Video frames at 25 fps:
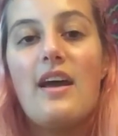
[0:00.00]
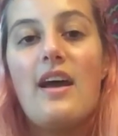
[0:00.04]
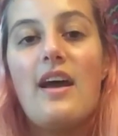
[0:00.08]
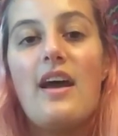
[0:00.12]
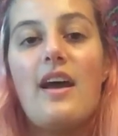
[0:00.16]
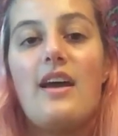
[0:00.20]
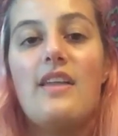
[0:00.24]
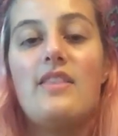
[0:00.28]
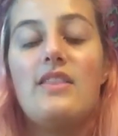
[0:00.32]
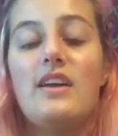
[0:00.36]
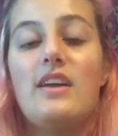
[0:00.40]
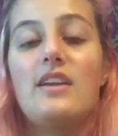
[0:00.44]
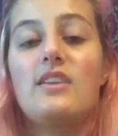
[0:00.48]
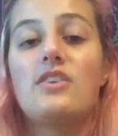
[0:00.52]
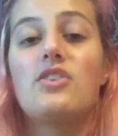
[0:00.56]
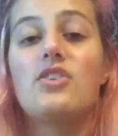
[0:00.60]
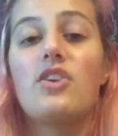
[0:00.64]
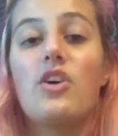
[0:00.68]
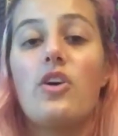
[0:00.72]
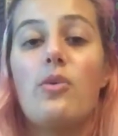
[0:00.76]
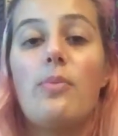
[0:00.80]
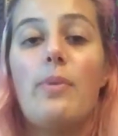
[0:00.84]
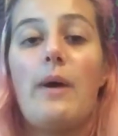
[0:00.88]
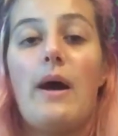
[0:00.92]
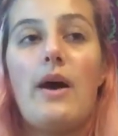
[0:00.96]
And then
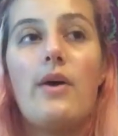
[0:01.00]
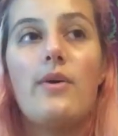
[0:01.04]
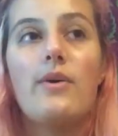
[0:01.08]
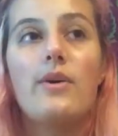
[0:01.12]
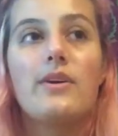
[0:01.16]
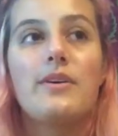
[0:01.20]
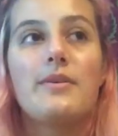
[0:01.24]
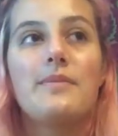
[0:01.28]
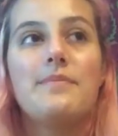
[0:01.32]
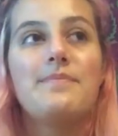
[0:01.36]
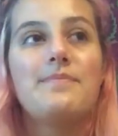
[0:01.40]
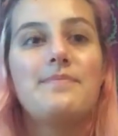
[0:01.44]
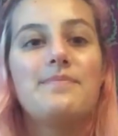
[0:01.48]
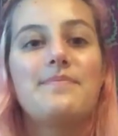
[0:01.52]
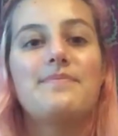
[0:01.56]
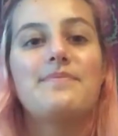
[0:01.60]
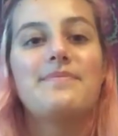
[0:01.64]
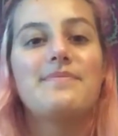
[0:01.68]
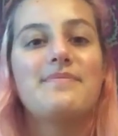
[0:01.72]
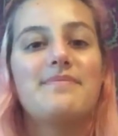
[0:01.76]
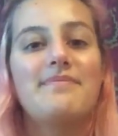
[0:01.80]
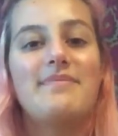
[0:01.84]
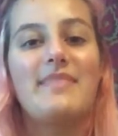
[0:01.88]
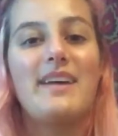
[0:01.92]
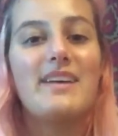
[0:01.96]
girl power,
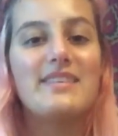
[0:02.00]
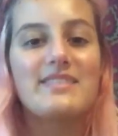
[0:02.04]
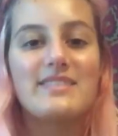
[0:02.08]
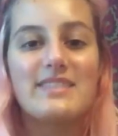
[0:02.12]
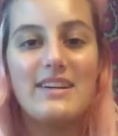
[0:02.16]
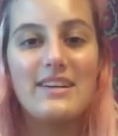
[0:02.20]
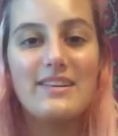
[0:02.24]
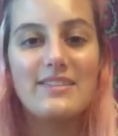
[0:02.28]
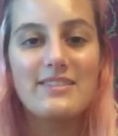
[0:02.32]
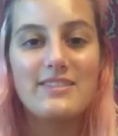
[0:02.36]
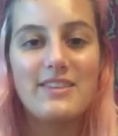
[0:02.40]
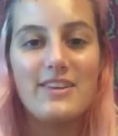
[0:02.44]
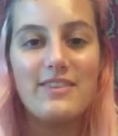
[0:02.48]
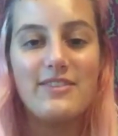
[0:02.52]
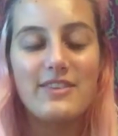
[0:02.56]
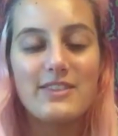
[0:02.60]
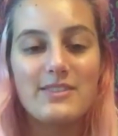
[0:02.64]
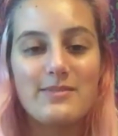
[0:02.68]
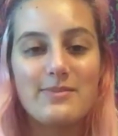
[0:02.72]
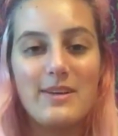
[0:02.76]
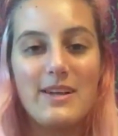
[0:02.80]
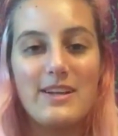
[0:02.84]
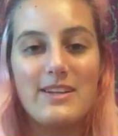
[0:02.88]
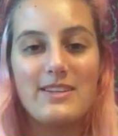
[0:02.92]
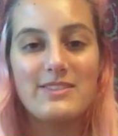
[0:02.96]
that's kind of
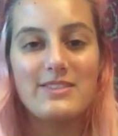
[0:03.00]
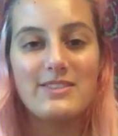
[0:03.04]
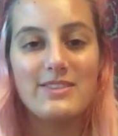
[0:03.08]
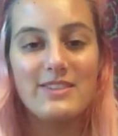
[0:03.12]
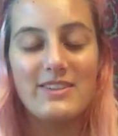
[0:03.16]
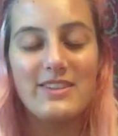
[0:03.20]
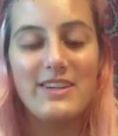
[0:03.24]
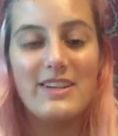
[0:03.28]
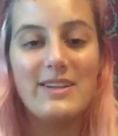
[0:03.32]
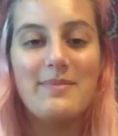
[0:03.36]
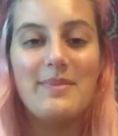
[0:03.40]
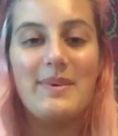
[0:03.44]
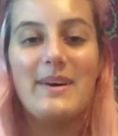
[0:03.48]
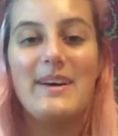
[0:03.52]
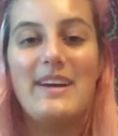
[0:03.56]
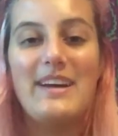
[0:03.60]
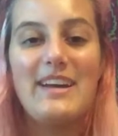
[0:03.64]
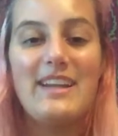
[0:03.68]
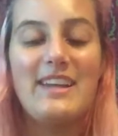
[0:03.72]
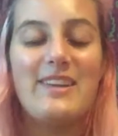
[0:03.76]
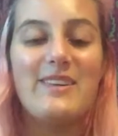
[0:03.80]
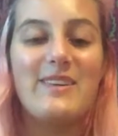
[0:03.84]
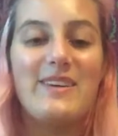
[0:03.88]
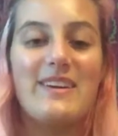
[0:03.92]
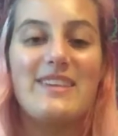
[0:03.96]
self-explanatory. But
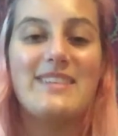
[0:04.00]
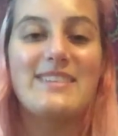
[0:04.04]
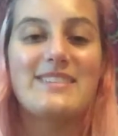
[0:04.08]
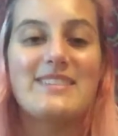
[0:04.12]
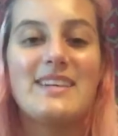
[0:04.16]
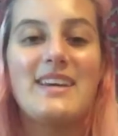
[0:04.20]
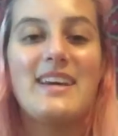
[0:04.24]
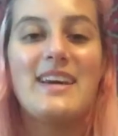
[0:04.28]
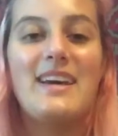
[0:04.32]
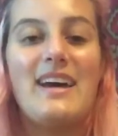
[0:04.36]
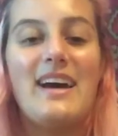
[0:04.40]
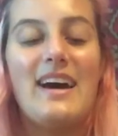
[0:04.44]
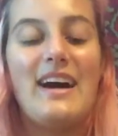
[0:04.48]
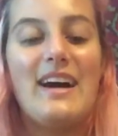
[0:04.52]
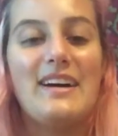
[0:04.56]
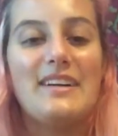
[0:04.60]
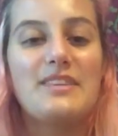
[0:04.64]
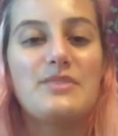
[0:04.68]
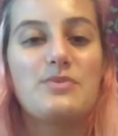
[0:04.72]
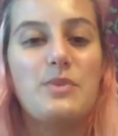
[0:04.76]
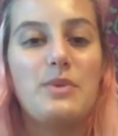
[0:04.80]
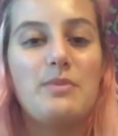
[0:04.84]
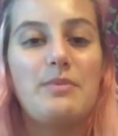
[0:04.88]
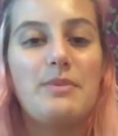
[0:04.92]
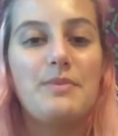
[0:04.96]
anyways, as
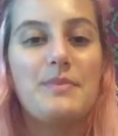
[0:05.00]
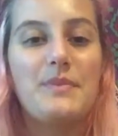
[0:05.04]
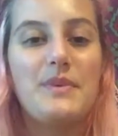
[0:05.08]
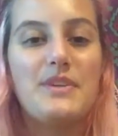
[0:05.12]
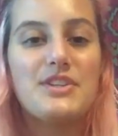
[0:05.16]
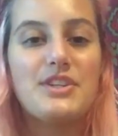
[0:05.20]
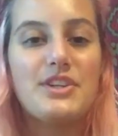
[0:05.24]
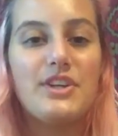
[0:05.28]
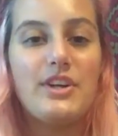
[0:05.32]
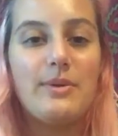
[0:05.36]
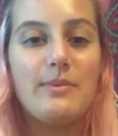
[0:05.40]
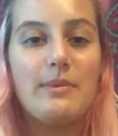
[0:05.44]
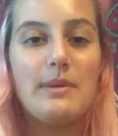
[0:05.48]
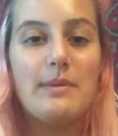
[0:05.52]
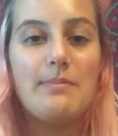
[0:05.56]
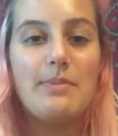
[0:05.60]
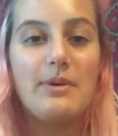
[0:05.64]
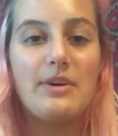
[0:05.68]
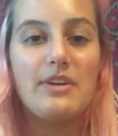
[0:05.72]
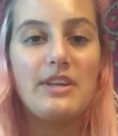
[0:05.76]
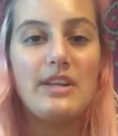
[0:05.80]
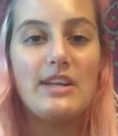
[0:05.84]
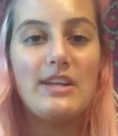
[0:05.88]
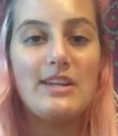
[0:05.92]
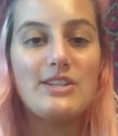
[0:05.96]
women, we should all be
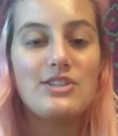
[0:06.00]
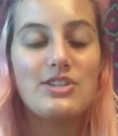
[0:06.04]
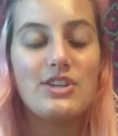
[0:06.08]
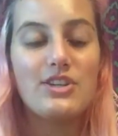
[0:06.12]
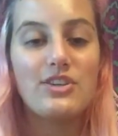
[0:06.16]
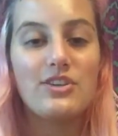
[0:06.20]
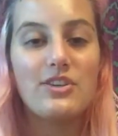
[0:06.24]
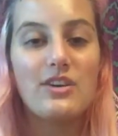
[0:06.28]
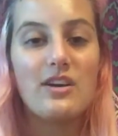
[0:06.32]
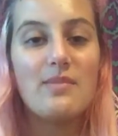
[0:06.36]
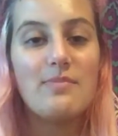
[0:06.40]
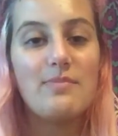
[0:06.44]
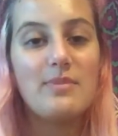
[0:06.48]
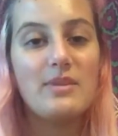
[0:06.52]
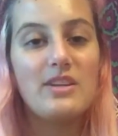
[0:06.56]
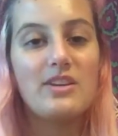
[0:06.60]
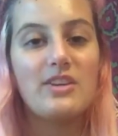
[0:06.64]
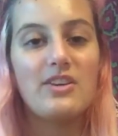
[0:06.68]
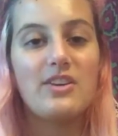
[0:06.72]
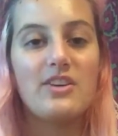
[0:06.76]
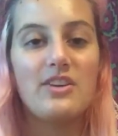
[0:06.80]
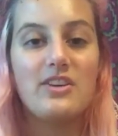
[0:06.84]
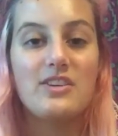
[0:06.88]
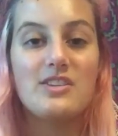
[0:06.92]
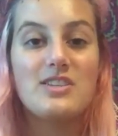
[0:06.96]
building each other up and
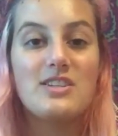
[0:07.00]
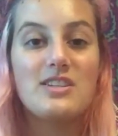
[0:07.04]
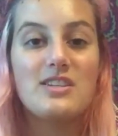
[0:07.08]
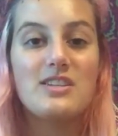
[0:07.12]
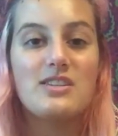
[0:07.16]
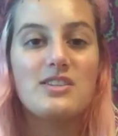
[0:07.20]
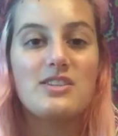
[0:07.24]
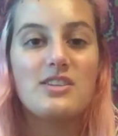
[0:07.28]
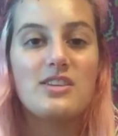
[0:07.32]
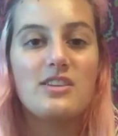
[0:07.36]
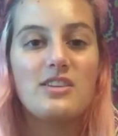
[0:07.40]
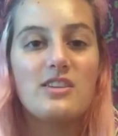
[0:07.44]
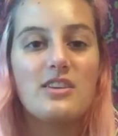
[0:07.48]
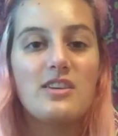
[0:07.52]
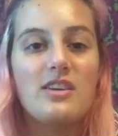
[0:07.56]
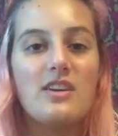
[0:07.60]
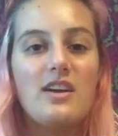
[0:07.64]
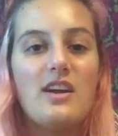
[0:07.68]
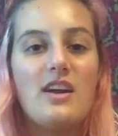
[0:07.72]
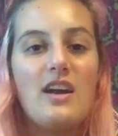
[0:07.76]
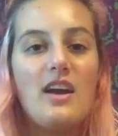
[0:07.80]
encouraging each other.